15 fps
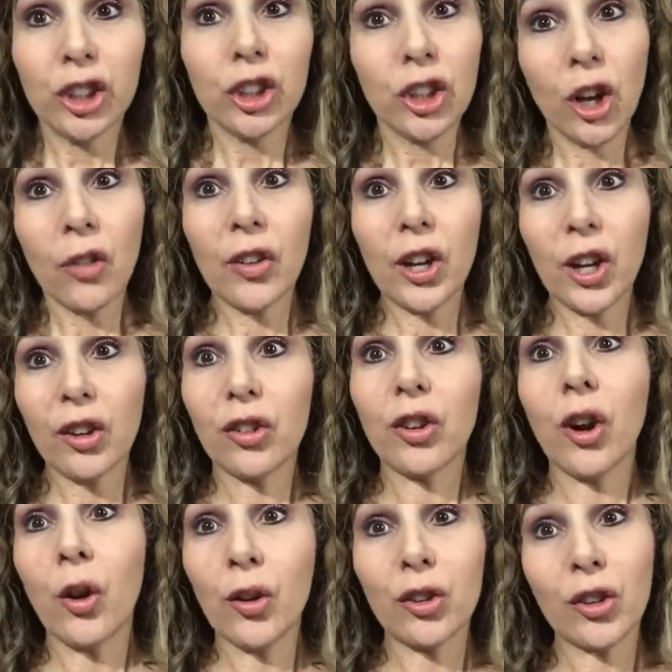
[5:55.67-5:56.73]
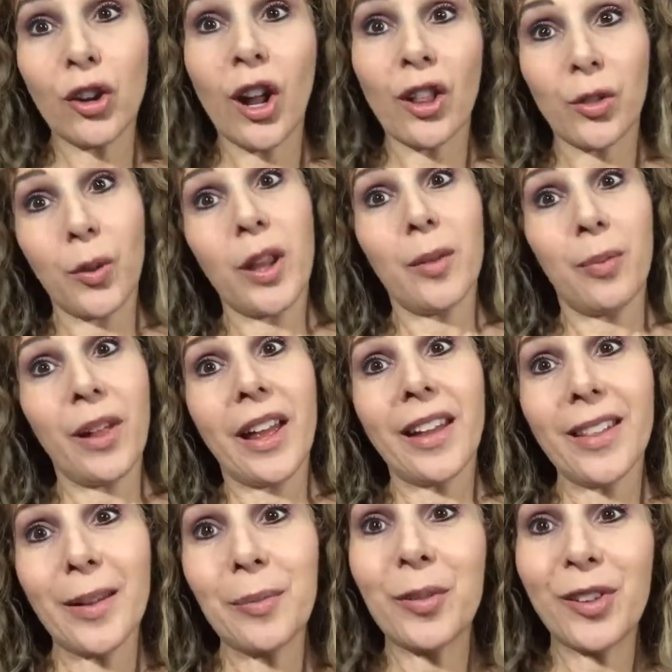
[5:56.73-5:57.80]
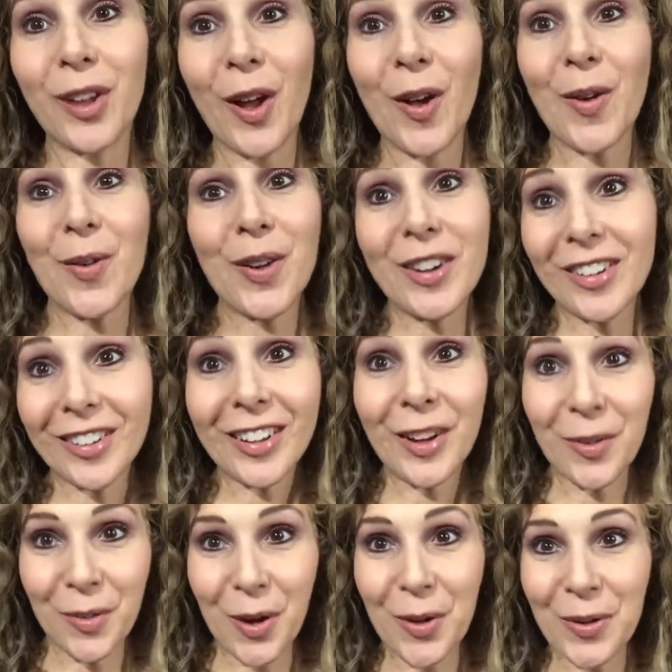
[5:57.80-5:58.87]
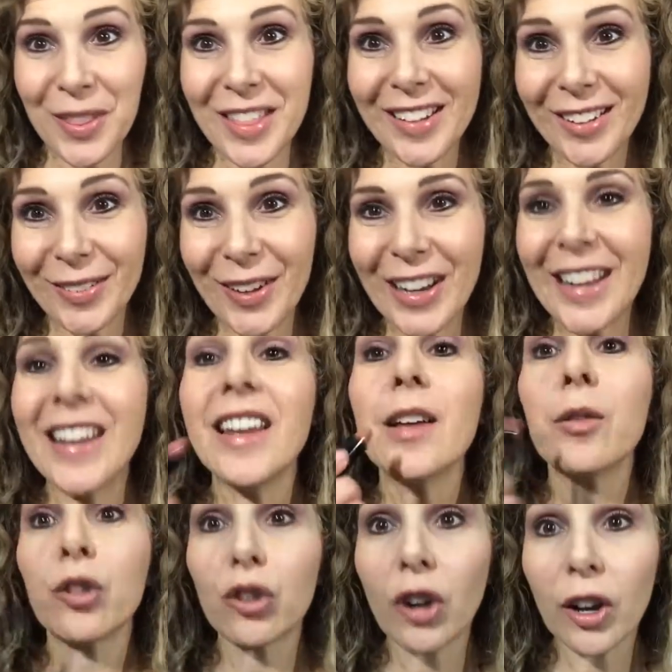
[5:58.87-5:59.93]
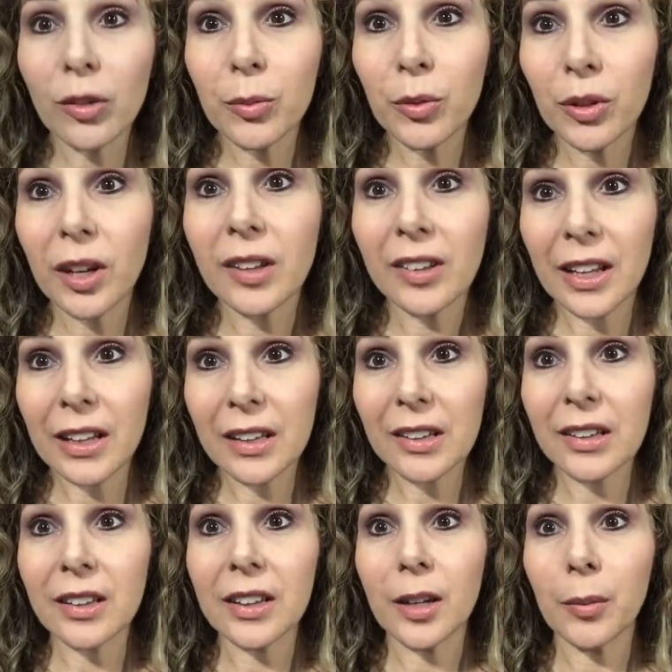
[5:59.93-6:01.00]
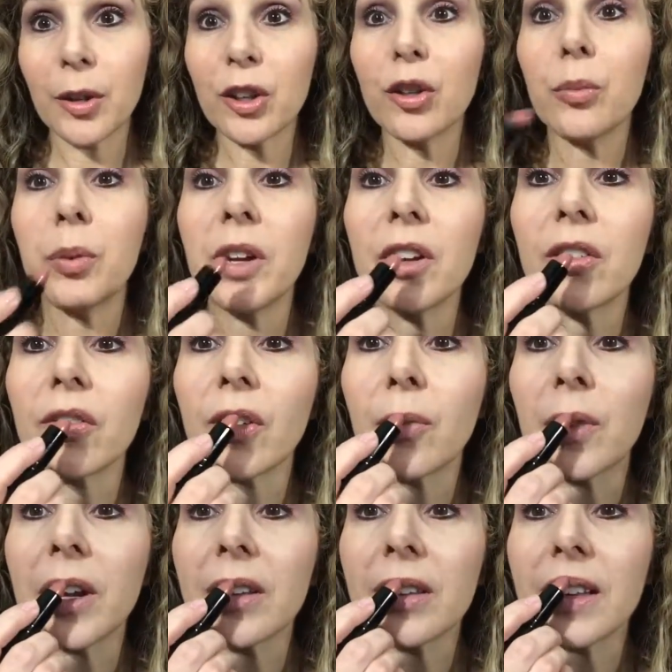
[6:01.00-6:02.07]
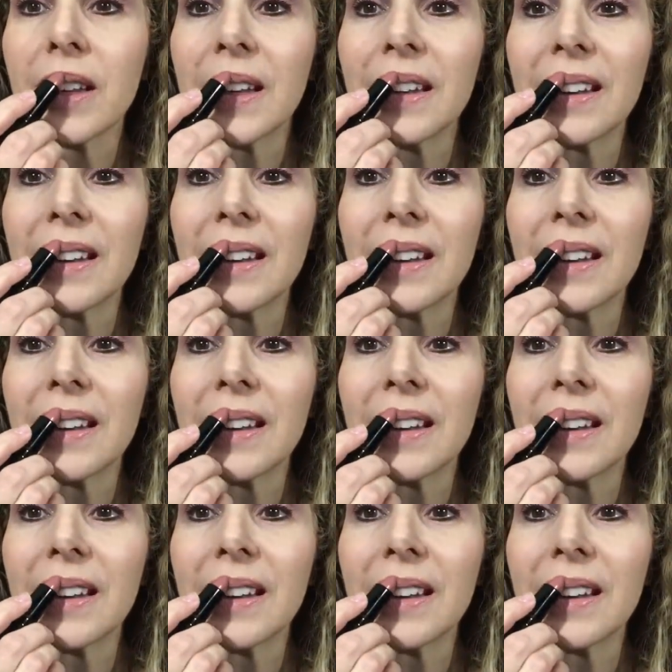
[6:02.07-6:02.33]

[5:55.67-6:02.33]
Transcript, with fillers: You know, videos don't always turn out the way you plan them, so we're just gonna roll with this one. Trust me when I say this is a little bit too peach for my skin